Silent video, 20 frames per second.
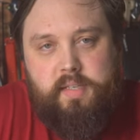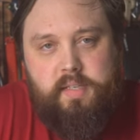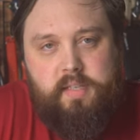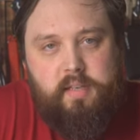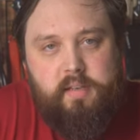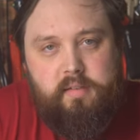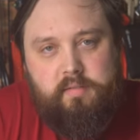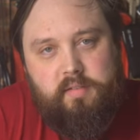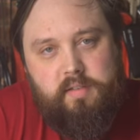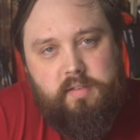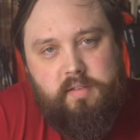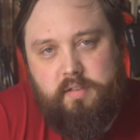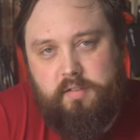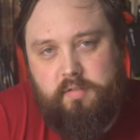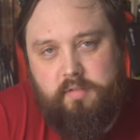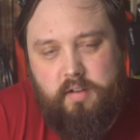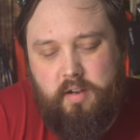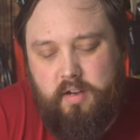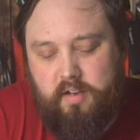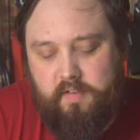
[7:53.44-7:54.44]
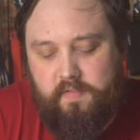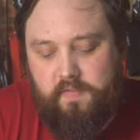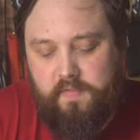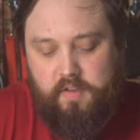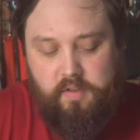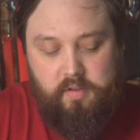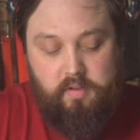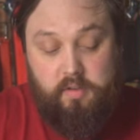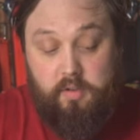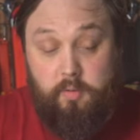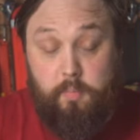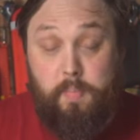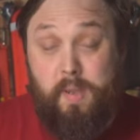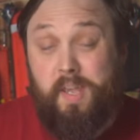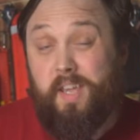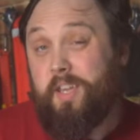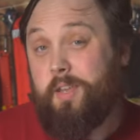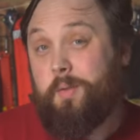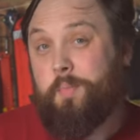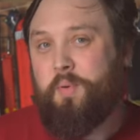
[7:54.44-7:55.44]
yeah, you kind of you
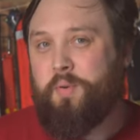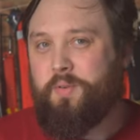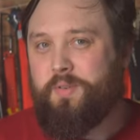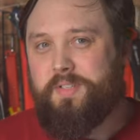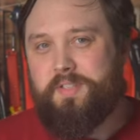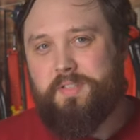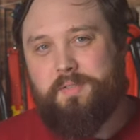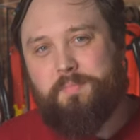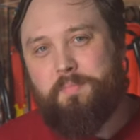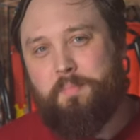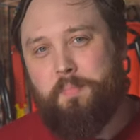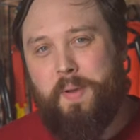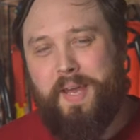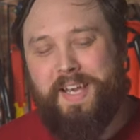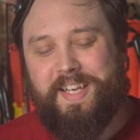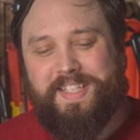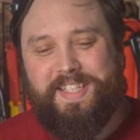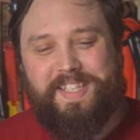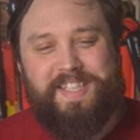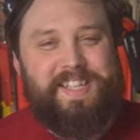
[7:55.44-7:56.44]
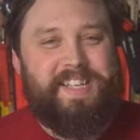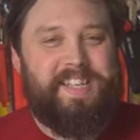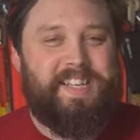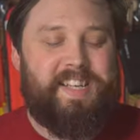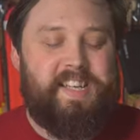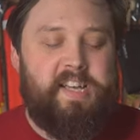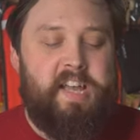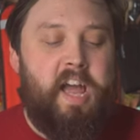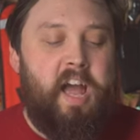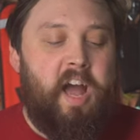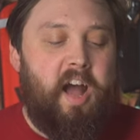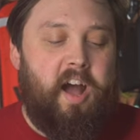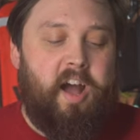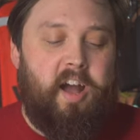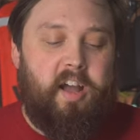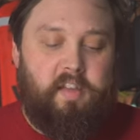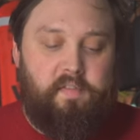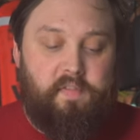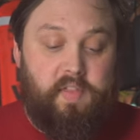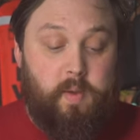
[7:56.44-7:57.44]
pick your poison, basically.
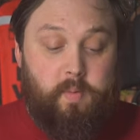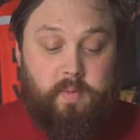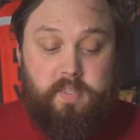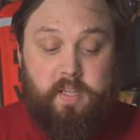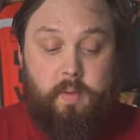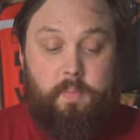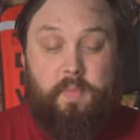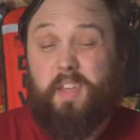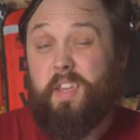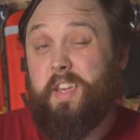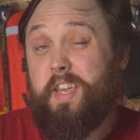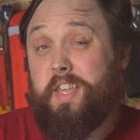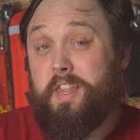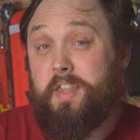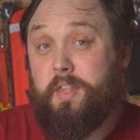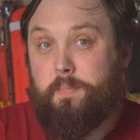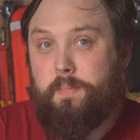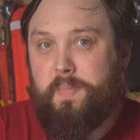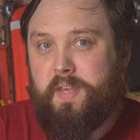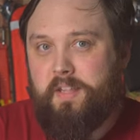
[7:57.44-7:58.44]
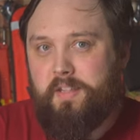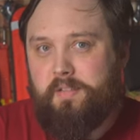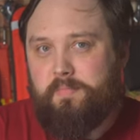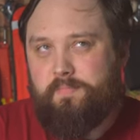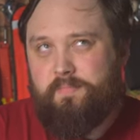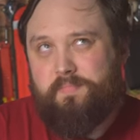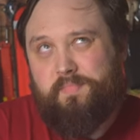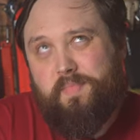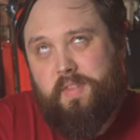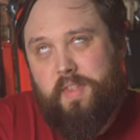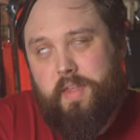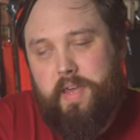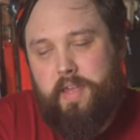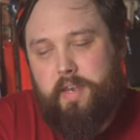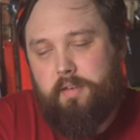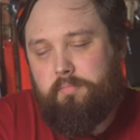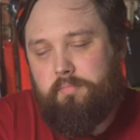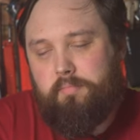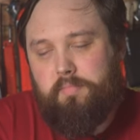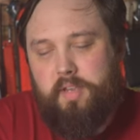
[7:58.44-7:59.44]
Uh, if there was something in the middle,
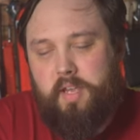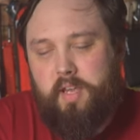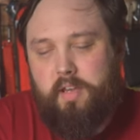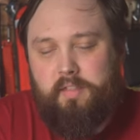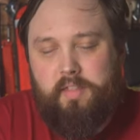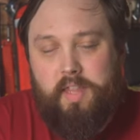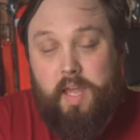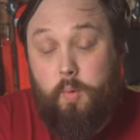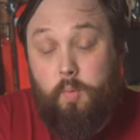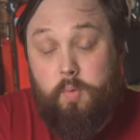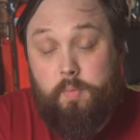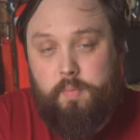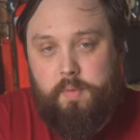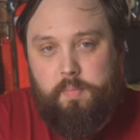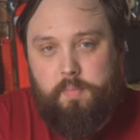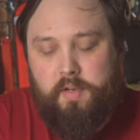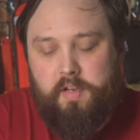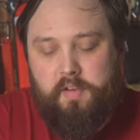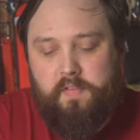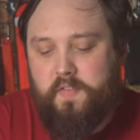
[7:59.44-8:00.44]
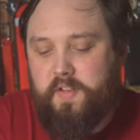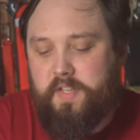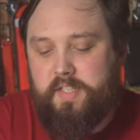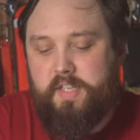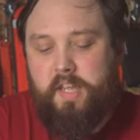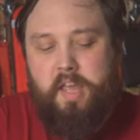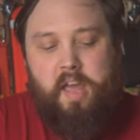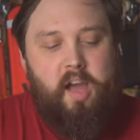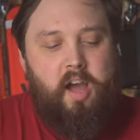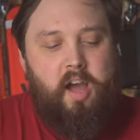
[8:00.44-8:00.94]
then yeah, that would be perfect.